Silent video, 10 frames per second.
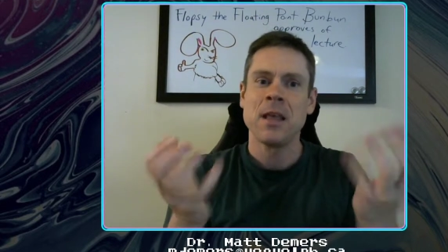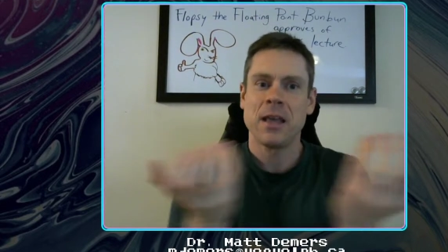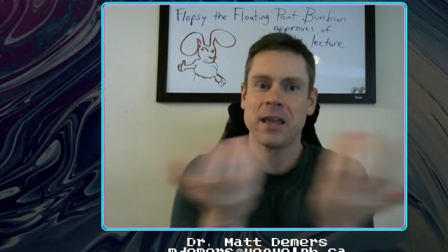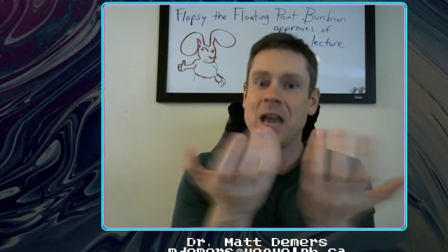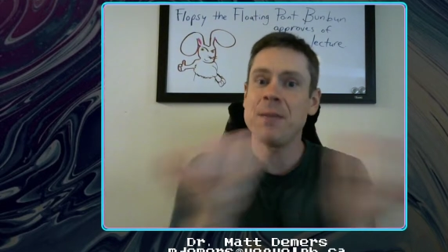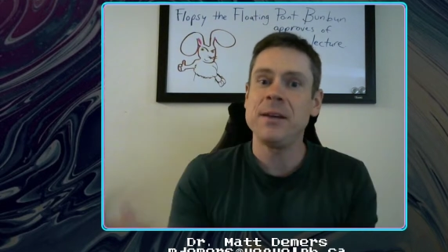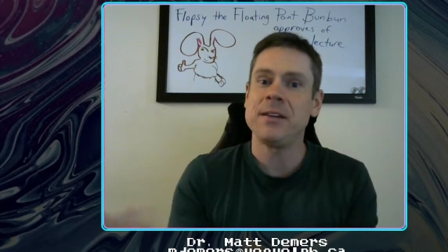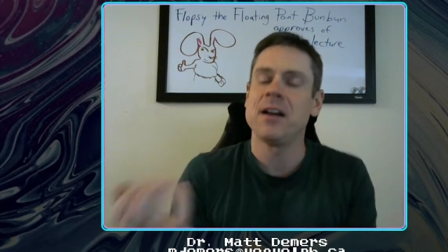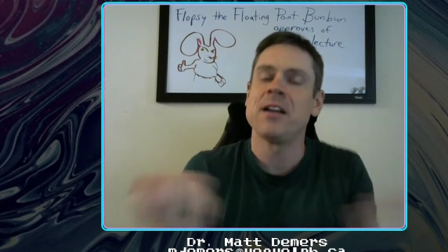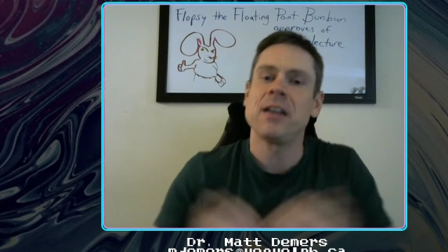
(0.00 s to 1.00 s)
can be
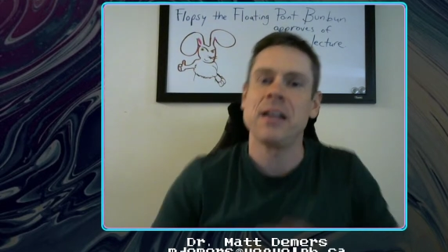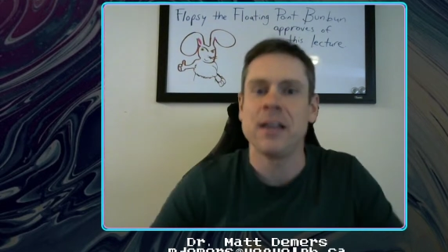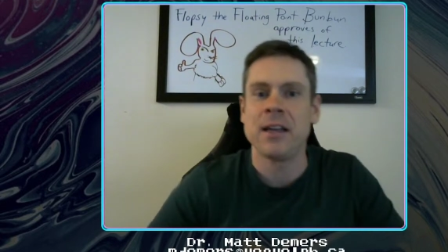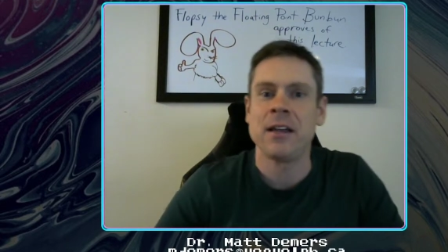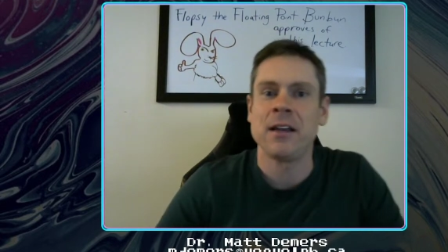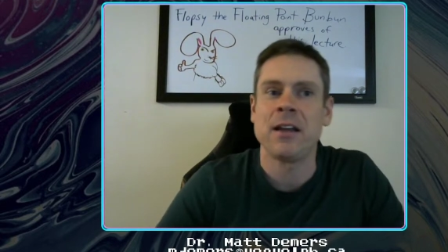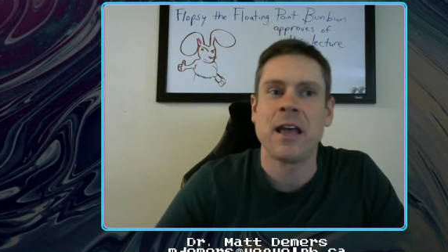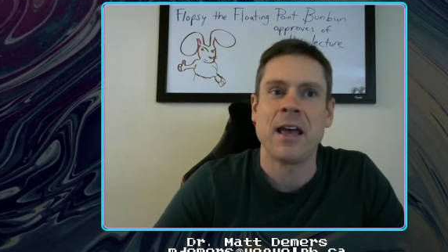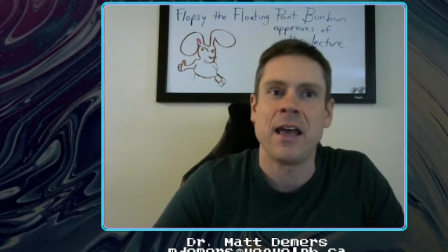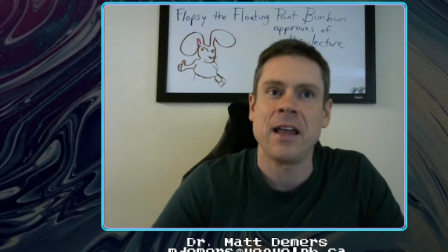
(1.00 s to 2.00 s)
done
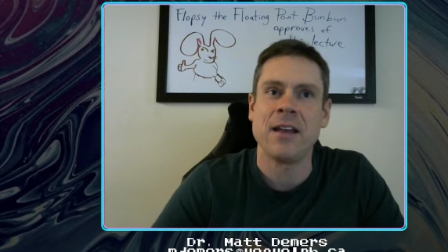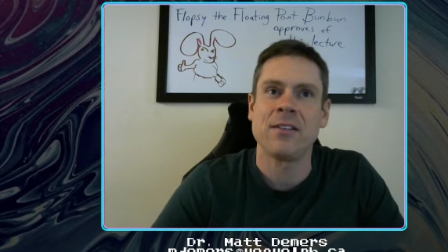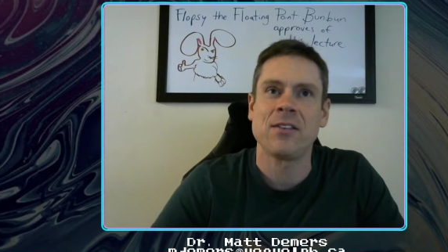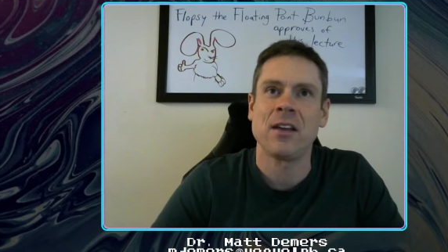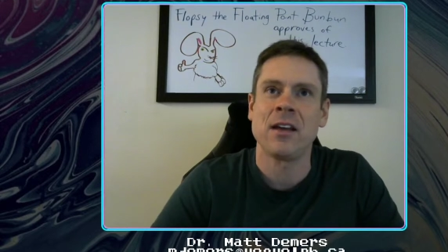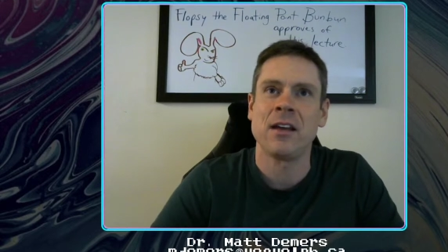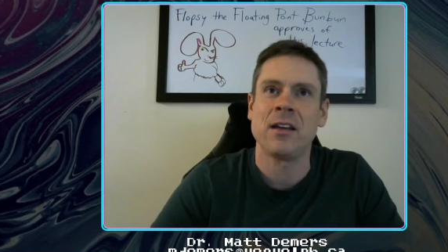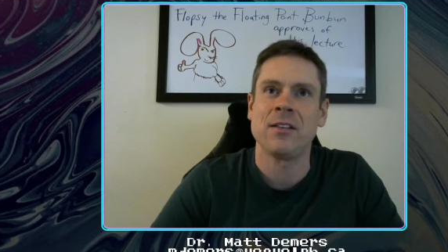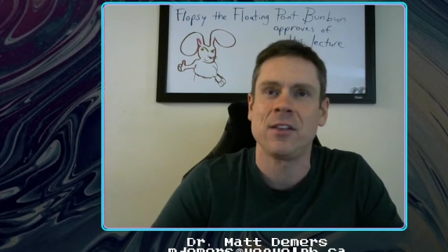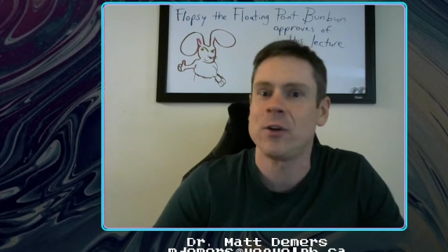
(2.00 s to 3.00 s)

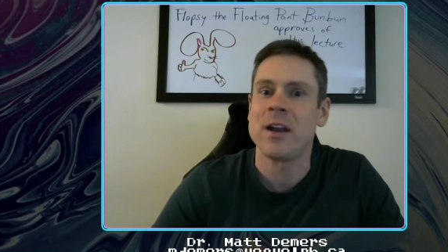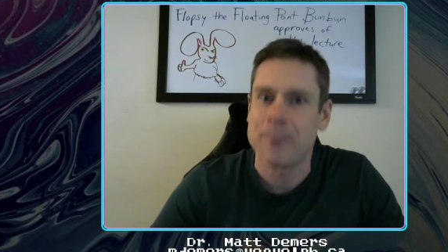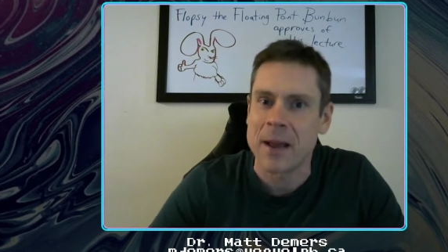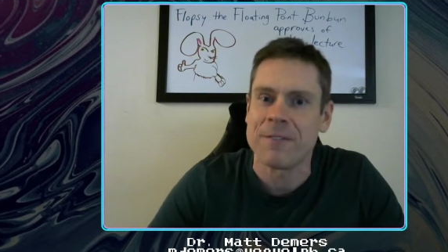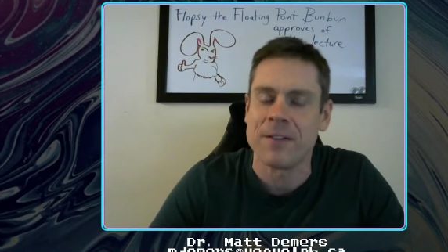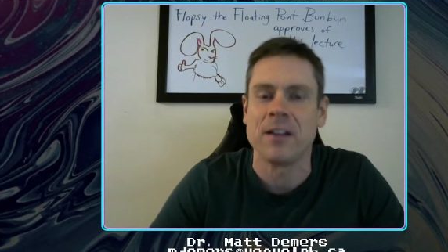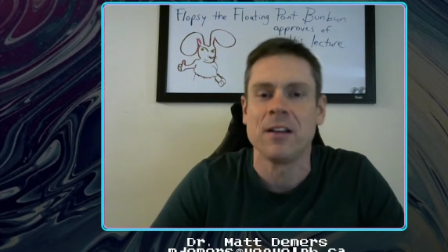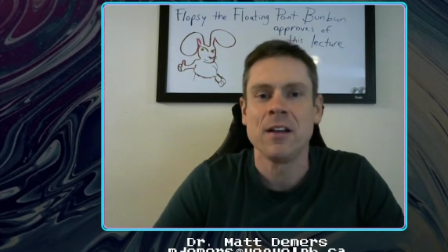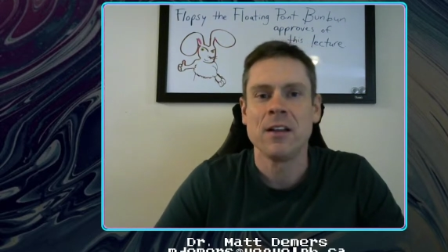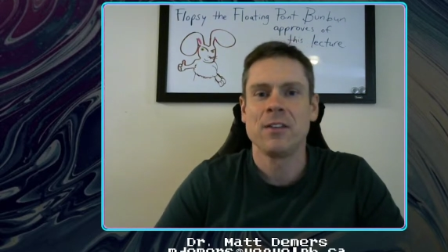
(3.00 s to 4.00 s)
to great benefit.
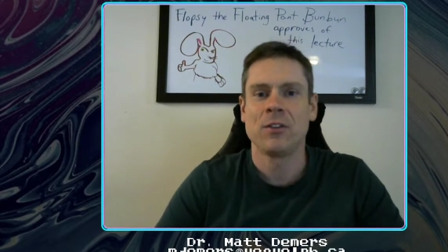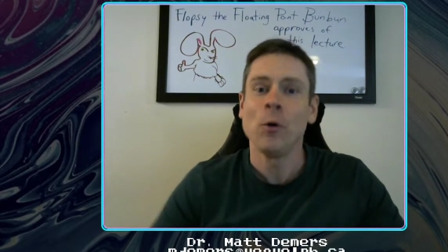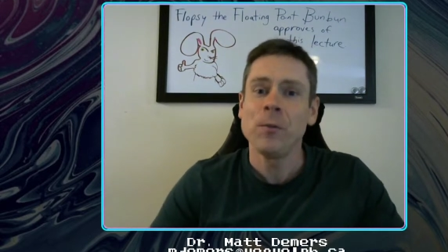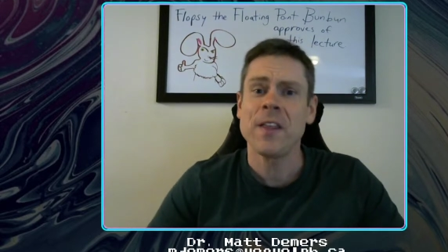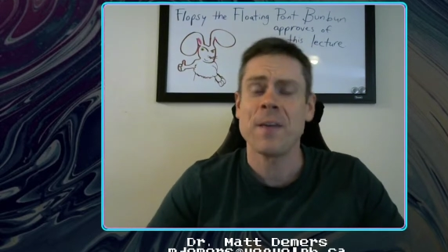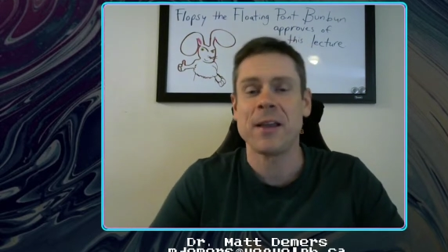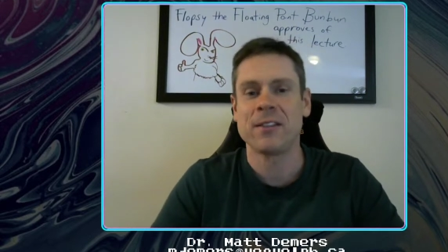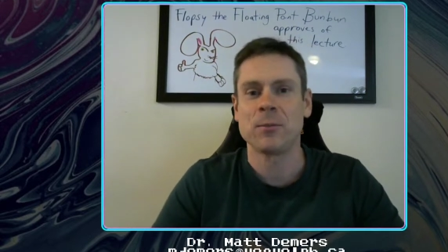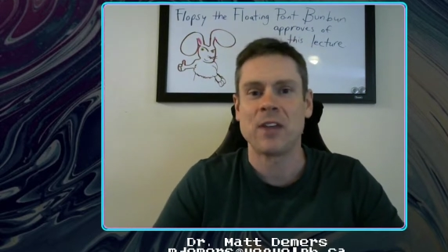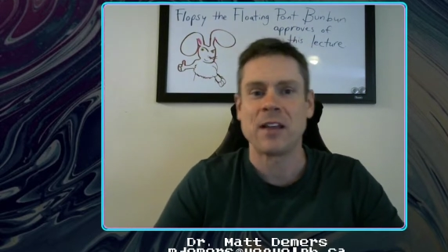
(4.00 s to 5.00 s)
So hopefully that makes
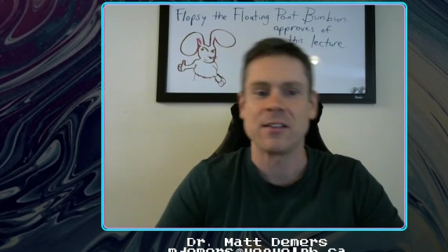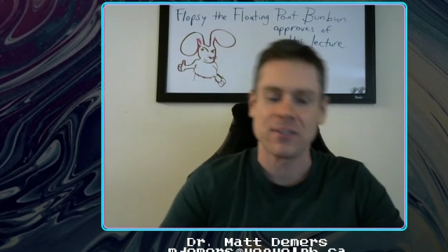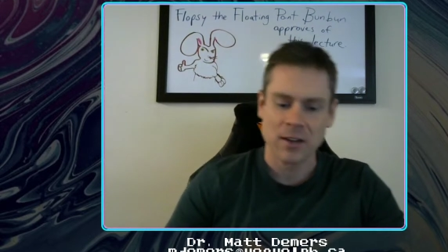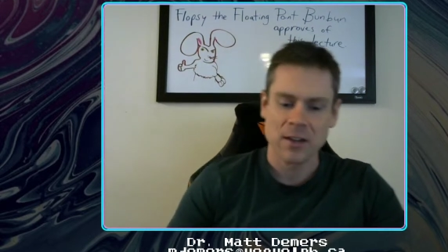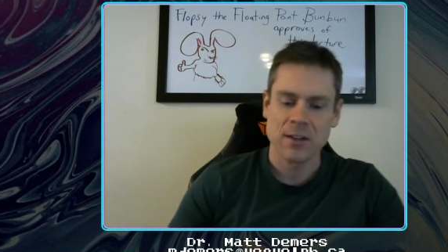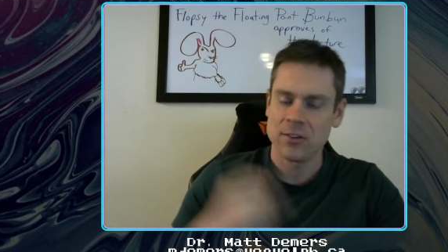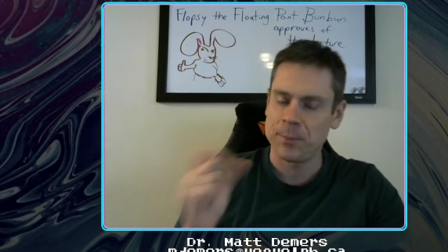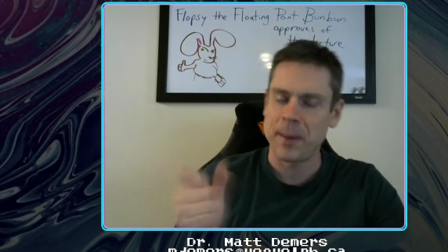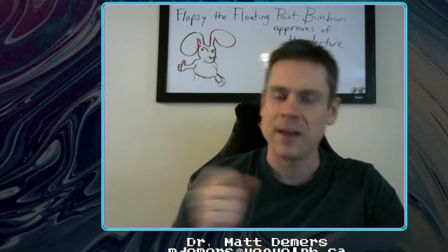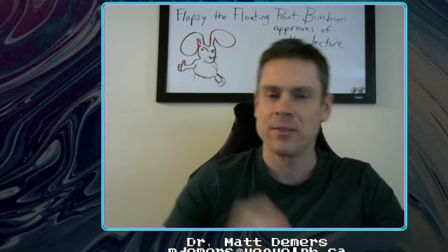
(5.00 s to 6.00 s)
some sense.
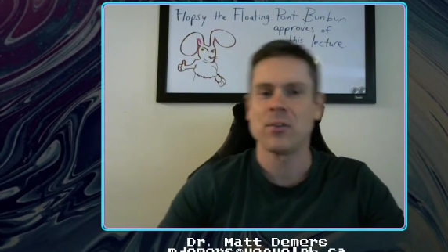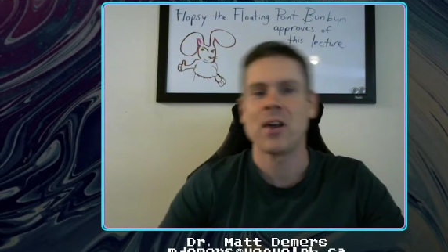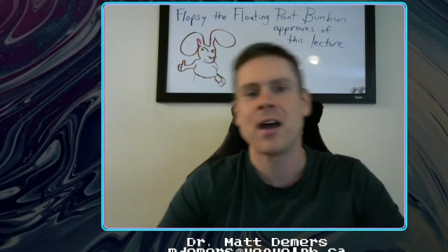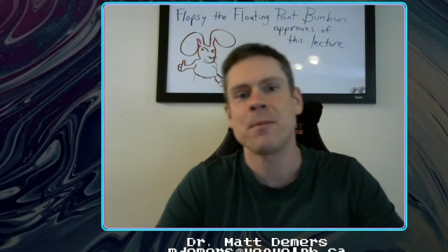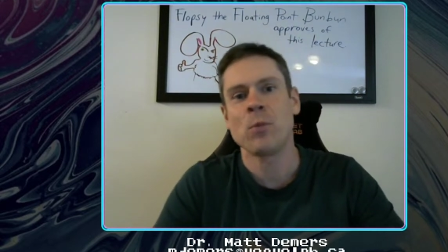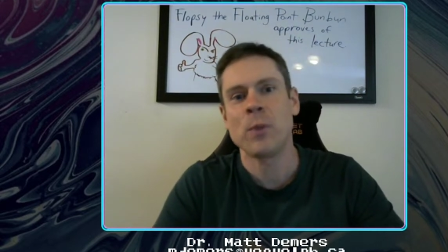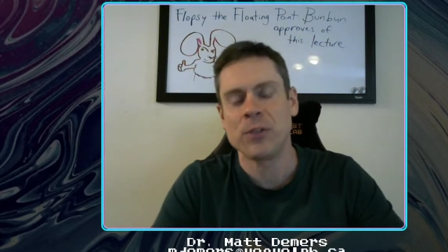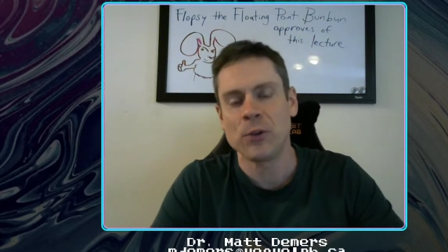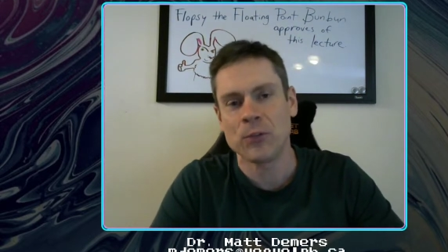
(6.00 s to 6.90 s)
Spend some time with those